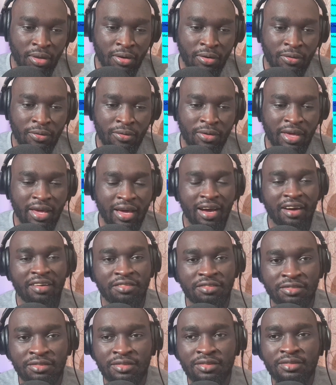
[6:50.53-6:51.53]
we
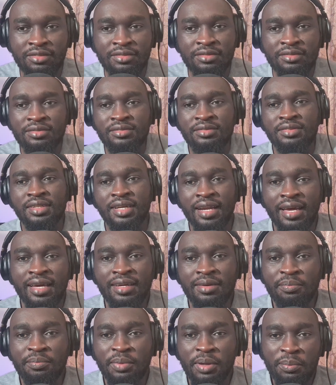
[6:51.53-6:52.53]
have
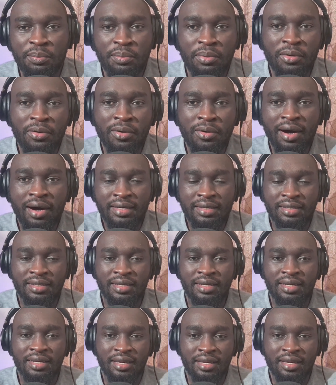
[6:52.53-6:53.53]
like people who are
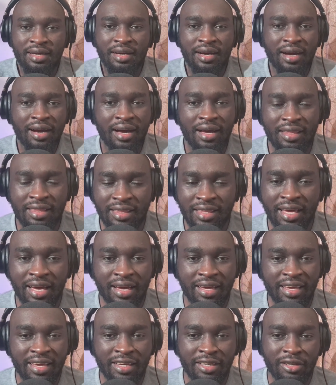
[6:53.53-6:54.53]

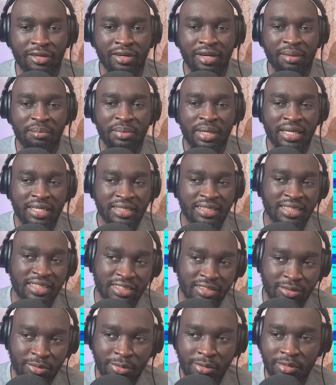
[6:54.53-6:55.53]
their aerial ability
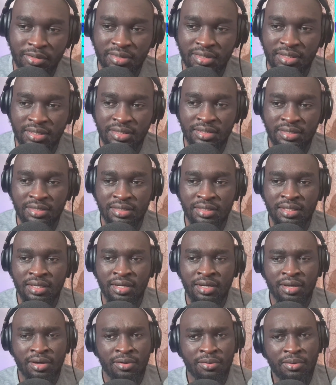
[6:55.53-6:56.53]
is good,
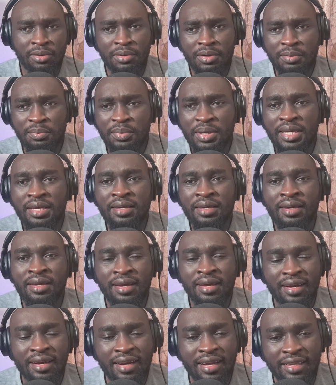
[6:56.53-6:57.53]
we will be
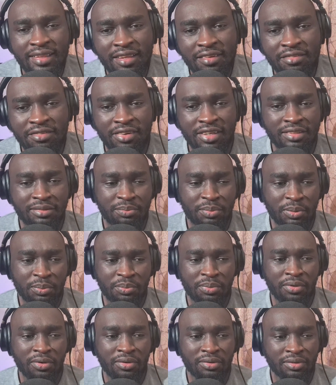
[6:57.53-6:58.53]
like the first
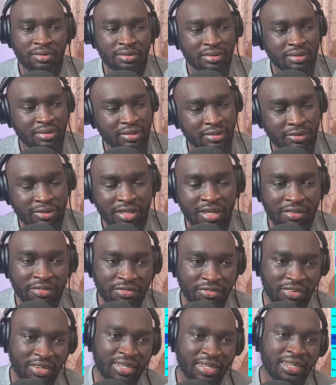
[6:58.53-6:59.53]
people to
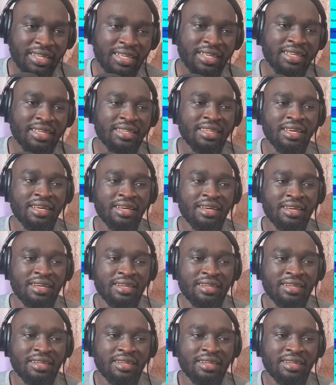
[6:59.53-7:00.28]
defending the